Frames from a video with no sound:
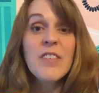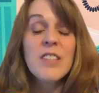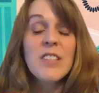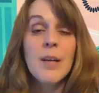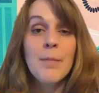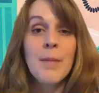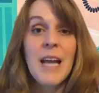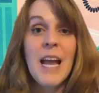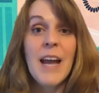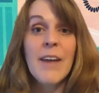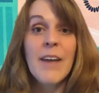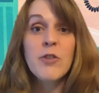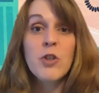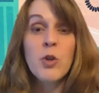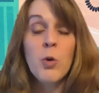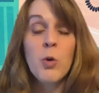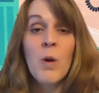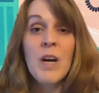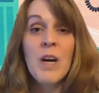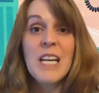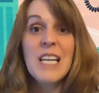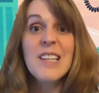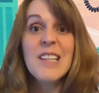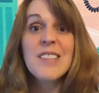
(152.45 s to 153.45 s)
some may have
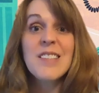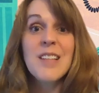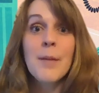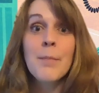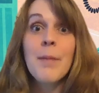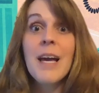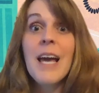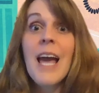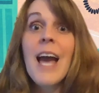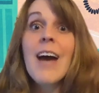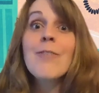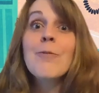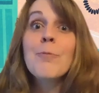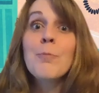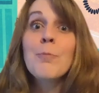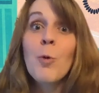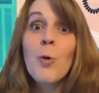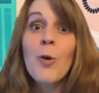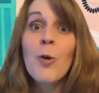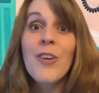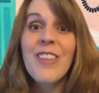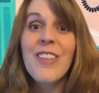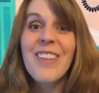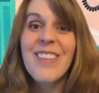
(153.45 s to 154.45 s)
20, some may have
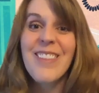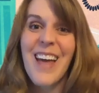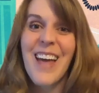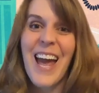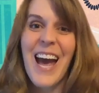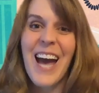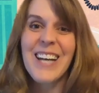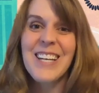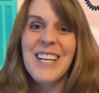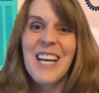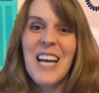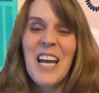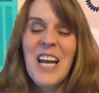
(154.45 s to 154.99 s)
more than that.